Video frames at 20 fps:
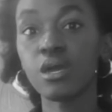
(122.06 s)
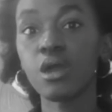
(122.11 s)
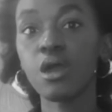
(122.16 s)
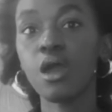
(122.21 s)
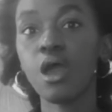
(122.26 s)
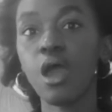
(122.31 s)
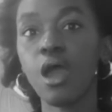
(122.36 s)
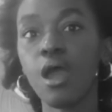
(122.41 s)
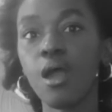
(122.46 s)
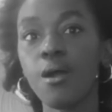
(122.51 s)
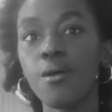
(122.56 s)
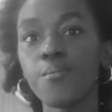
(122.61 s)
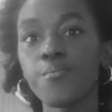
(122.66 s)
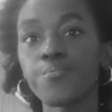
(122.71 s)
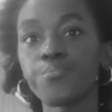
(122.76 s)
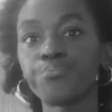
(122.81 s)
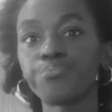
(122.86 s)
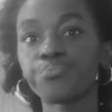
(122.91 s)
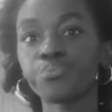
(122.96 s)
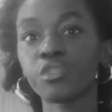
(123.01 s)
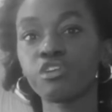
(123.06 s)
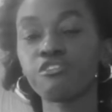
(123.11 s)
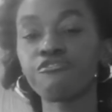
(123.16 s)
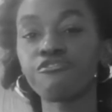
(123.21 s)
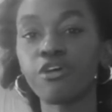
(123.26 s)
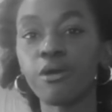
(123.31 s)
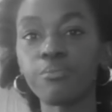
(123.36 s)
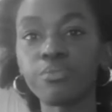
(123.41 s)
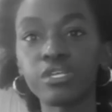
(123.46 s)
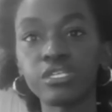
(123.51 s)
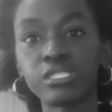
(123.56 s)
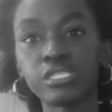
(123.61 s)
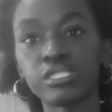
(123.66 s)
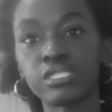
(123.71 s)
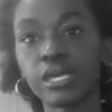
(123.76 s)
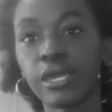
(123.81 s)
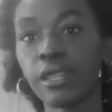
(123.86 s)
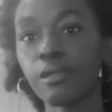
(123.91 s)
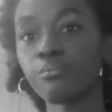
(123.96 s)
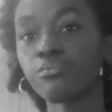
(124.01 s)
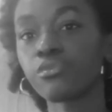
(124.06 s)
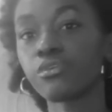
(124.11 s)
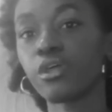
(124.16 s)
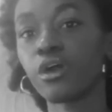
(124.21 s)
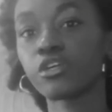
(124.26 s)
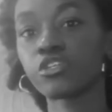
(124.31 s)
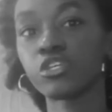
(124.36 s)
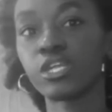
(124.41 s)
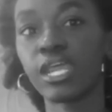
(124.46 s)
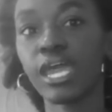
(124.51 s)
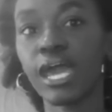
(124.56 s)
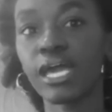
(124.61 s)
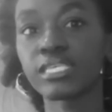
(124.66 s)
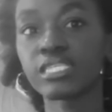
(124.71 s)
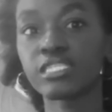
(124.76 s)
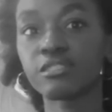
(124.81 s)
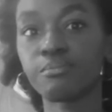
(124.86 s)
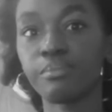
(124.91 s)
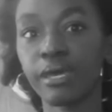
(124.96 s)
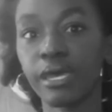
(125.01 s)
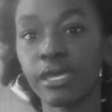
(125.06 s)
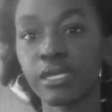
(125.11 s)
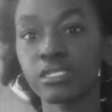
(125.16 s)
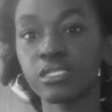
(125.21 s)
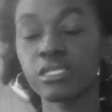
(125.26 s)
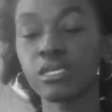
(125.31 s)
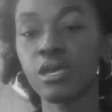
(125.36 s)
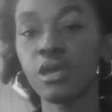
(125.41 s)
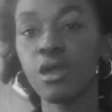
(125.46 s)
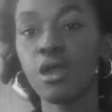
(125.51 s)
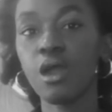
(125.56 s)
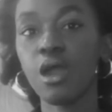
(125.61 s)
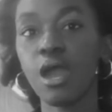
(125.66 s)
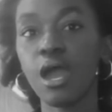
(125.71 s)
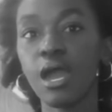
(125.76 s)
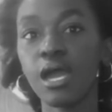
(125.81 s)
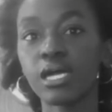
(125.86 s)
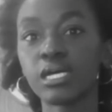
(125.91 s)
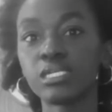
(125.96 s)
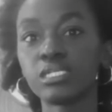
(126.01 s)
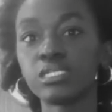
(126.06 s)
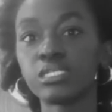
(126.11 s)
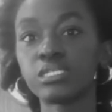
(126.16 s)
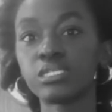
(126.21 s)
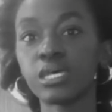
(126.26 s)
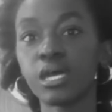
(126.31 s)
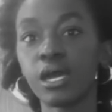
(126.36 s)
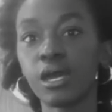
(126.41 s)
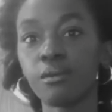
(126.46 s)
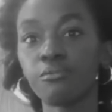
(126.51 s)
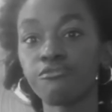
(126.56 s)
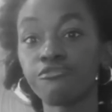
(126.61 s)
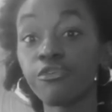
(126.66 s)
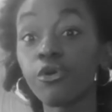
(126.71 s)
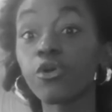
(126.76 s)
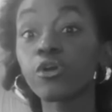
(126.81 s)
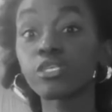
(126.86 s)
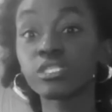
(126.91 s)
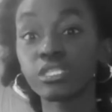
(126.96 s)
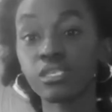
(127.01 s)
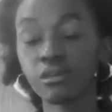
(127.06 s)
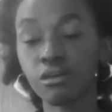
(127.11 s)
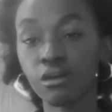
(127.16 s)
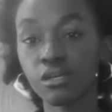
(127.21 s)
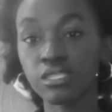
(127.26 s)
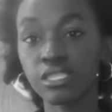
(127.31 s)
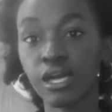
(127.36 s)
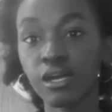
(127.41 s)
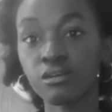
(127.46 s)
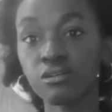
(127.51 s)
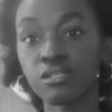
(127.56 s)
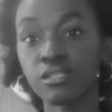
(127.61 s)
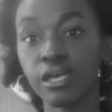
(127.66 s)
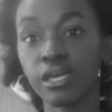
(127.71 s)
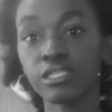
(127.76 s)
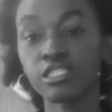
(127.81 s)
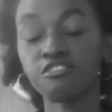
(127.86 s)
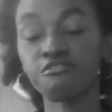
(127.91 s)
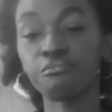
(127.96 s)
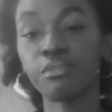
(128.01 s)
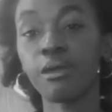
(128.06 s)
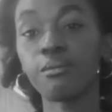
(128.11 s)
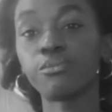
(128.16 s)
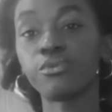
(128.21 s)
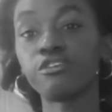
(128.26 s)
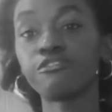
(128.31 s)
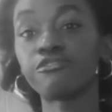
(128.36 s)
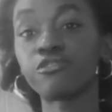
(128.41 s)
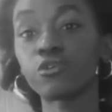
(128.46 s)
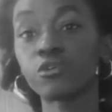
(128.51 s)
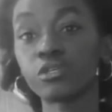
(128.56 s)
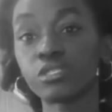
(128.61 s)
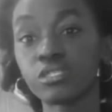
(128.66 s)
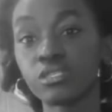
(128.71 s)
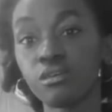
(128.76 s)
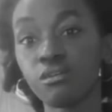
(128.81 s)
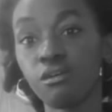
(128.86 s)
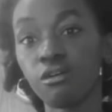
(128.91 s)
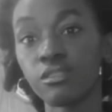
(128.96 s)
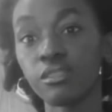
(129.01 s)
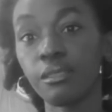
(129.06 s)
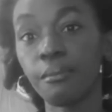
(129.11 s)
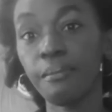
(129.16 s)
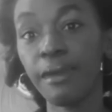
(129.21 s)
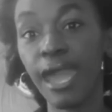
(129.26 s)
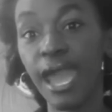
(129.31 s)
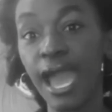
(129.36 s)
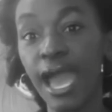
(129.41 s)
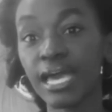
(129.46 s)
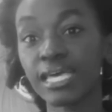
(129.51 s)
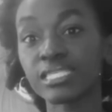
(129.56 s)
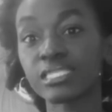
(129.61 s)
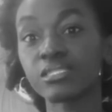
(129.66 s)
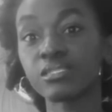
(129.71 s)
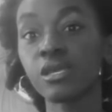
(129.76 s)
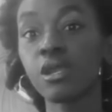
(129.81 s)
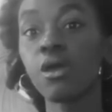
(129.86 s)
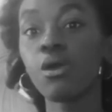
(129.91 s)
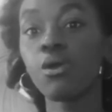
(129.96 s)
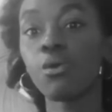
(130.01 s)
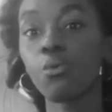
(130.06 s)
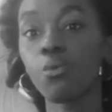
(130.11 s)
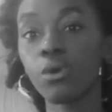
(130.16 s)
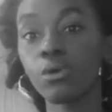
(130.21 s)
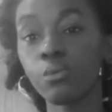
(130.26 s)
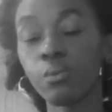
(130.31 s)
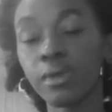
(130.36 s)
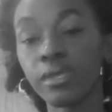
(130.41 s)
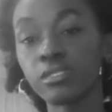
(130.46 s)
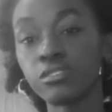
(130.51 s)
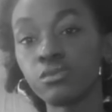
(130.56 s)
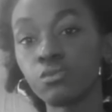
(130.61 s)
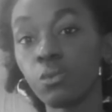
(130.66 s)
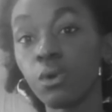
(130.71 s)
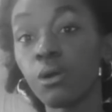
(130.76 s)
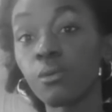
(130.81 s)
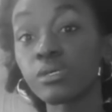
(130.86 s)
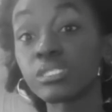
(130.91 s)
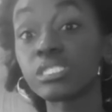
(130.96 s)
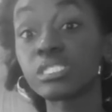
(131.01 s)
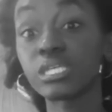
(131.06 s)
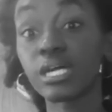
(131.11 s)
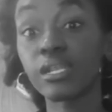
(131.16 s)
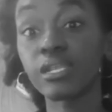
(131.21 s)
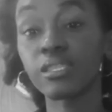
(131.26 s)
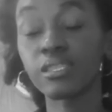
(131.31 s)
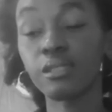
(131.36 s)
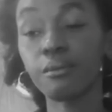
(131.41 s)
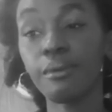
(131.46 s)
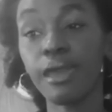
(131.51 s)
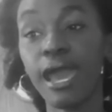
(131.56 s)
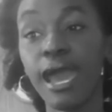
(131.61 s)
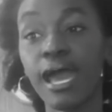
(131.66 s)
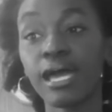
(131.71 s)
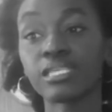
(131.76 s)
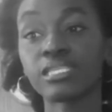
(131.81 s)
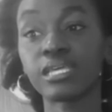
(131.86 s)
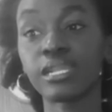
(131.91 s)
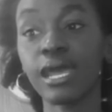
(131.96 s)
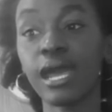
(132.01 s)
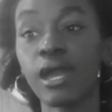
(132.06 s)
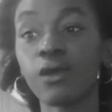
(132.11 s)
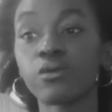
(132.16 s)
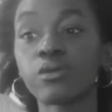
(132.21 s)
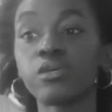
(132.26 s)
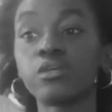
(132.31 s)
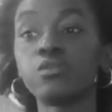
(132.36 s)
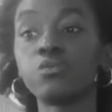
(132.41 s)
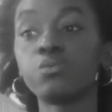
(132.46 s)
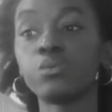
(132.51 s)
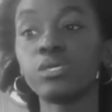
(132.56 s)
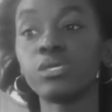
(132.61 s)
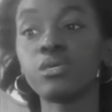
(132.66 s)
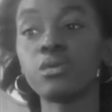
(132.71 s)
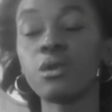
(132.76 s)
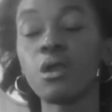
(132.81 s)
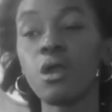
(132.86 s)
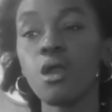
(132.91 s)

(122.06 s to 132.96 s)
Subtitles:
from the design and production aspect, and focusing on that collective memory, focusing on the past, what was done in the past, and how can we